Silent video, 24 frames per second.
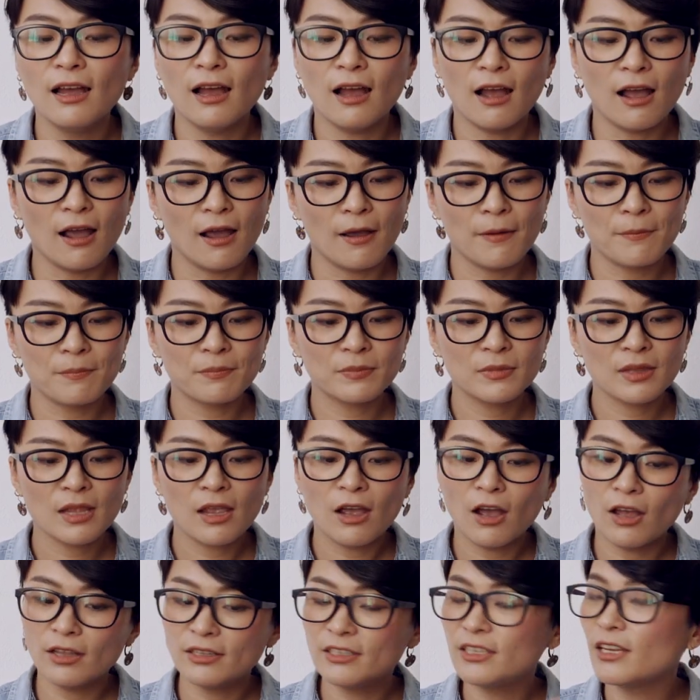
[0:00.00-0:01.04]
On
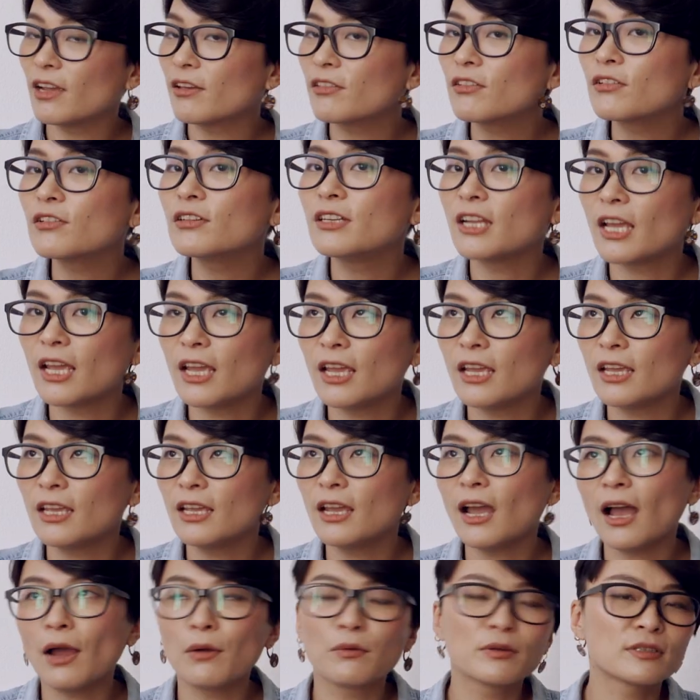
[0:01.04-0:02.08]
the other
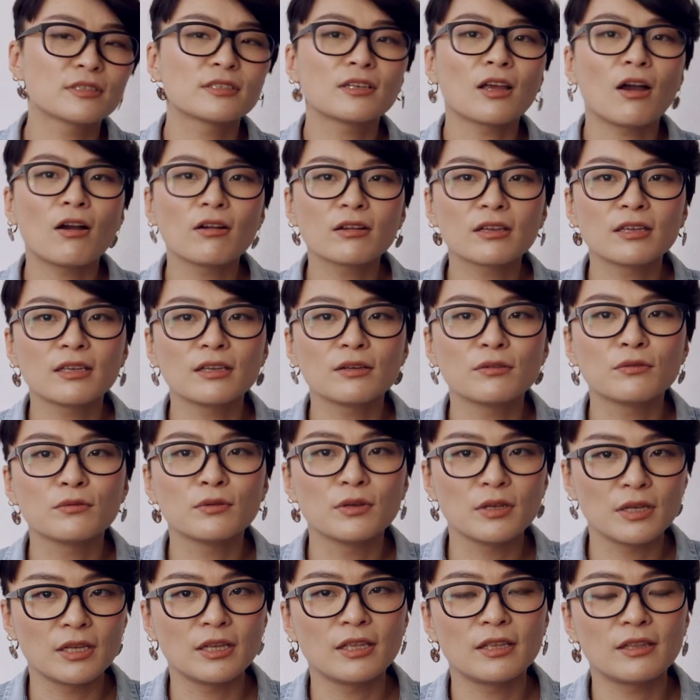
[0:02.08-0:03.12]
day, I was talking
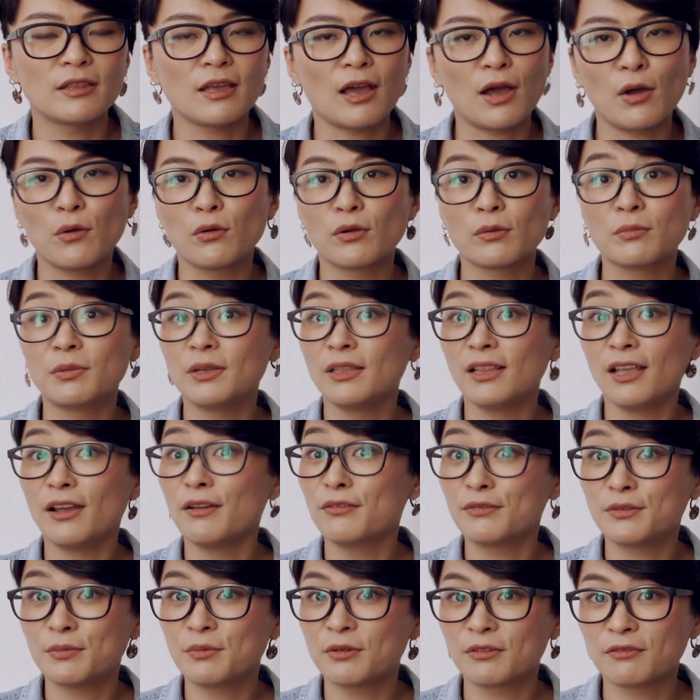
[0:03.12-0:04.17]
with our
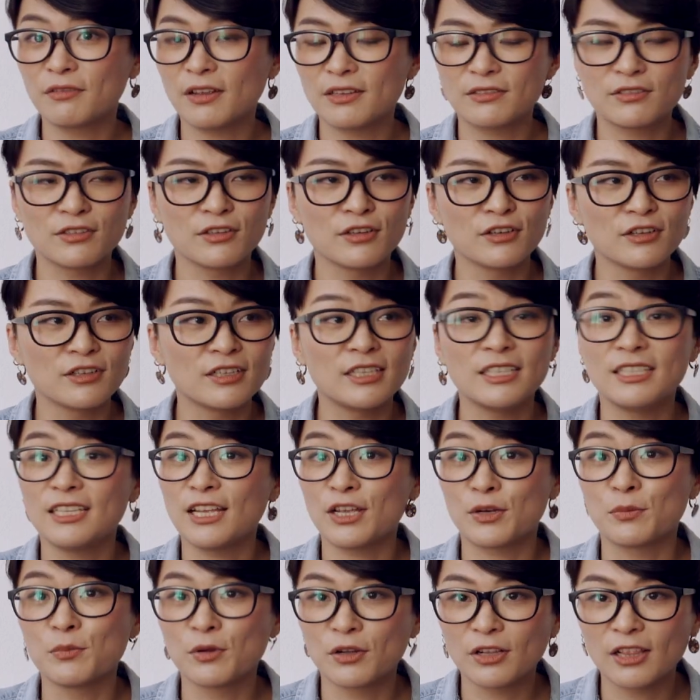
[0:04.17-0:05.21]
beloved Professor
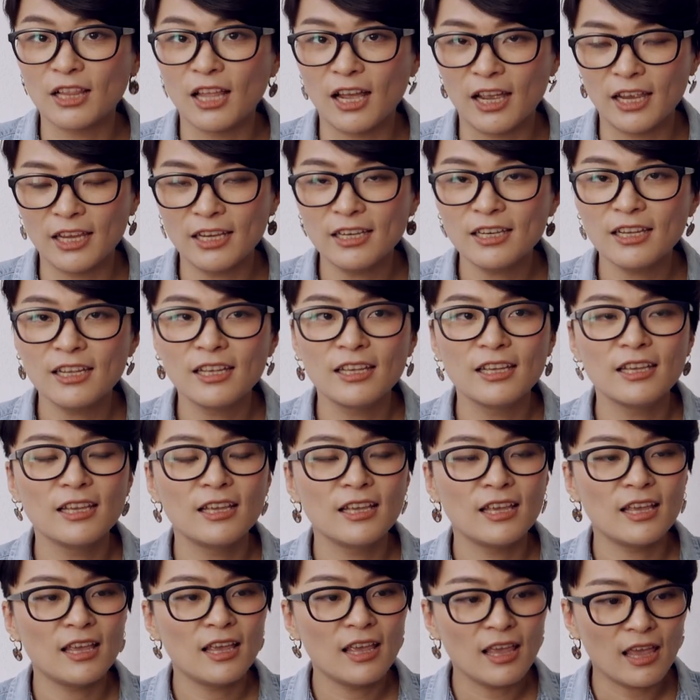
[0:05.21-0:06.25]
Guillermo Klein,
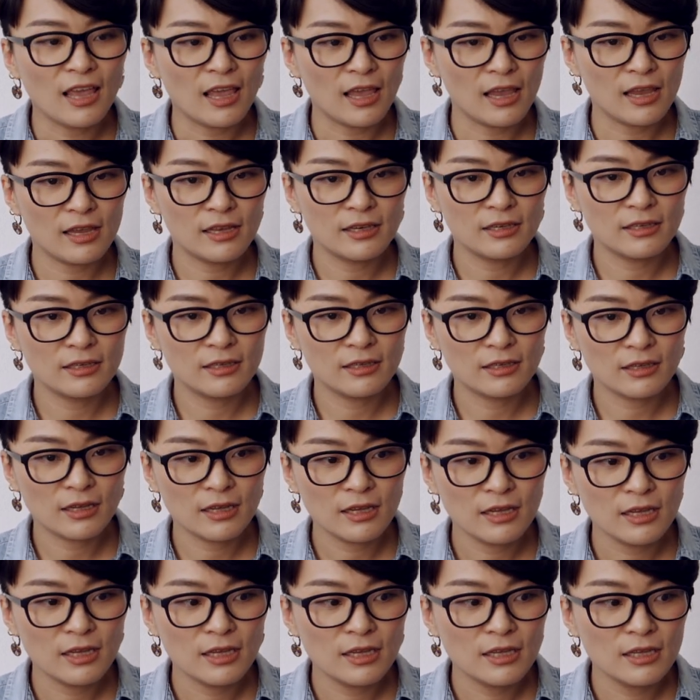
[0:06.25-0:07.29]
and
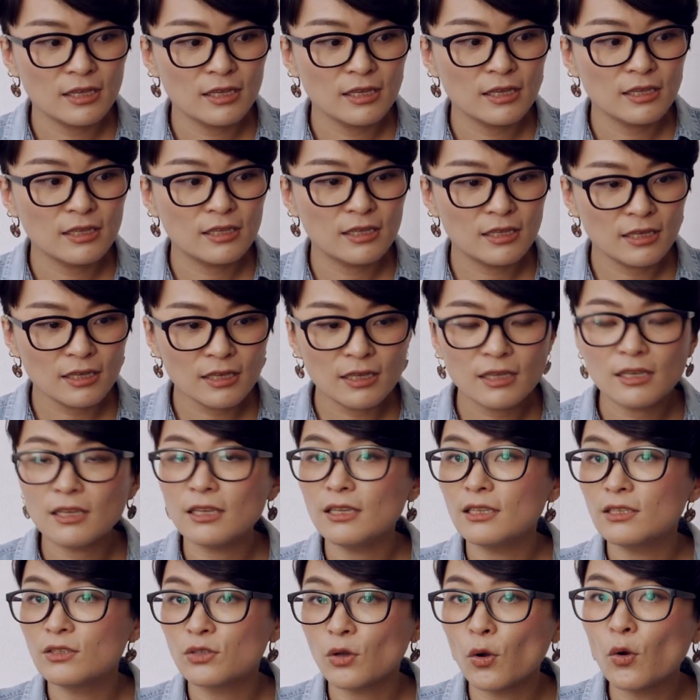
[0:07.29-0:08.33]

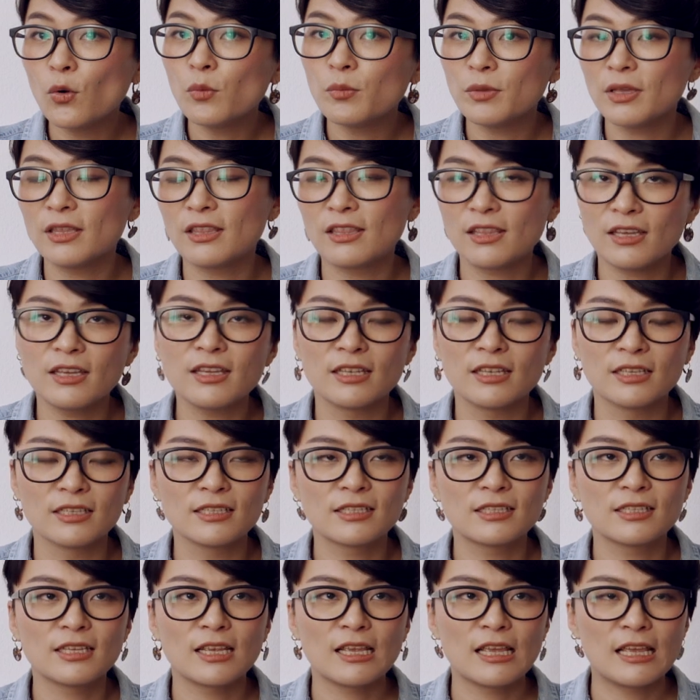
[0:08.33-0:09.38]
he told me
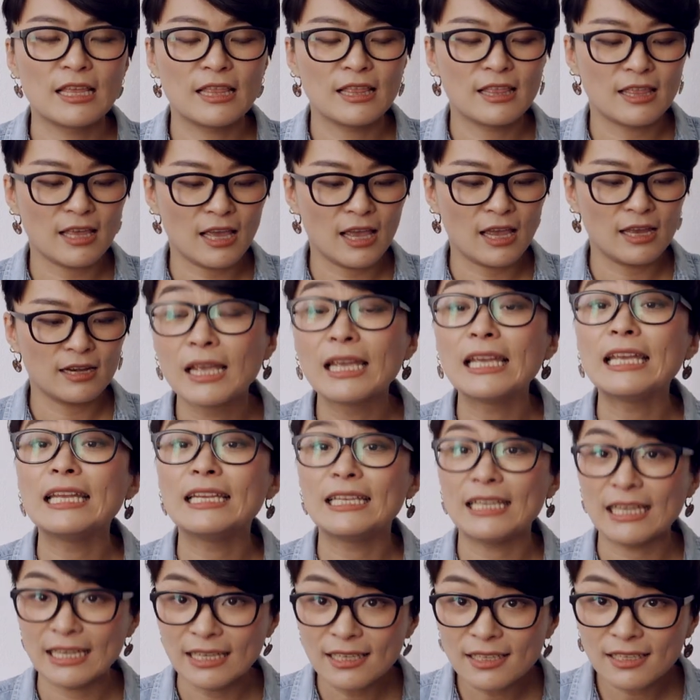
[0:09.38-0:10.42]
this, that
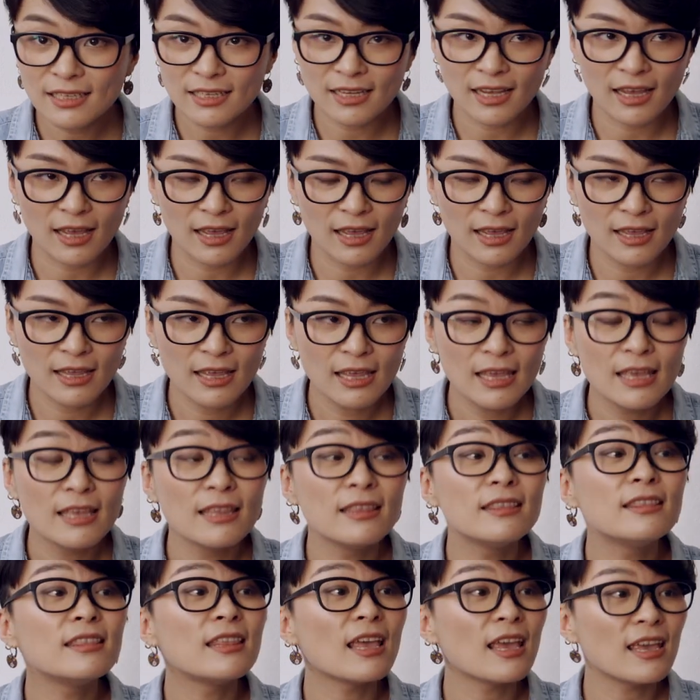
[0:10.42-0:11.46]
in India,
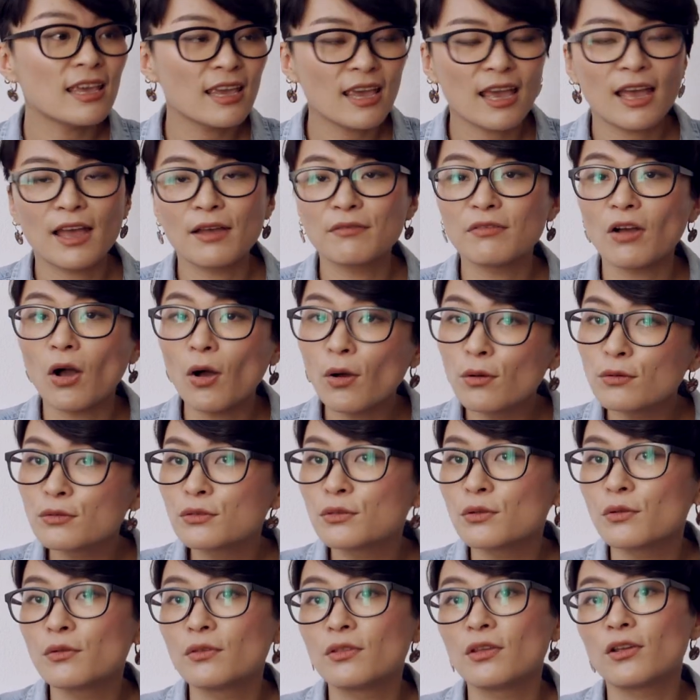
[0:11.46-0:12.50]
they have
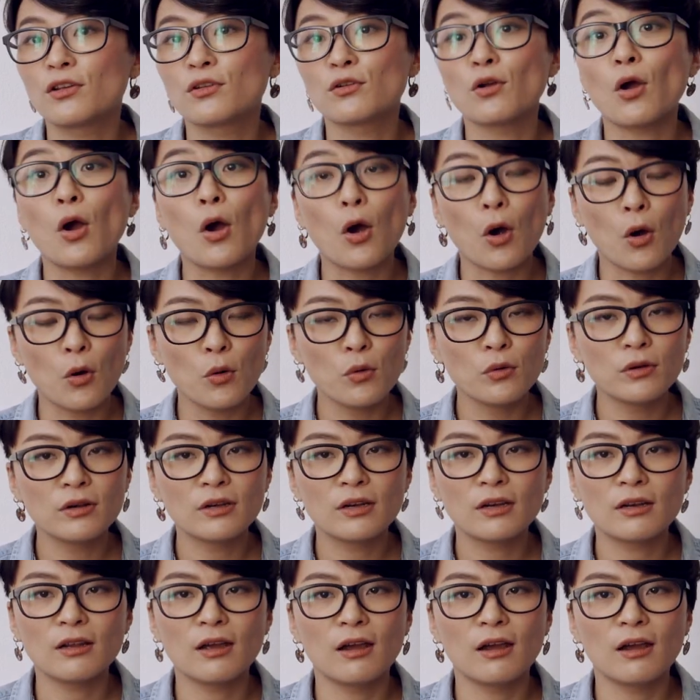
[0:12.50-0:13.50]
also their own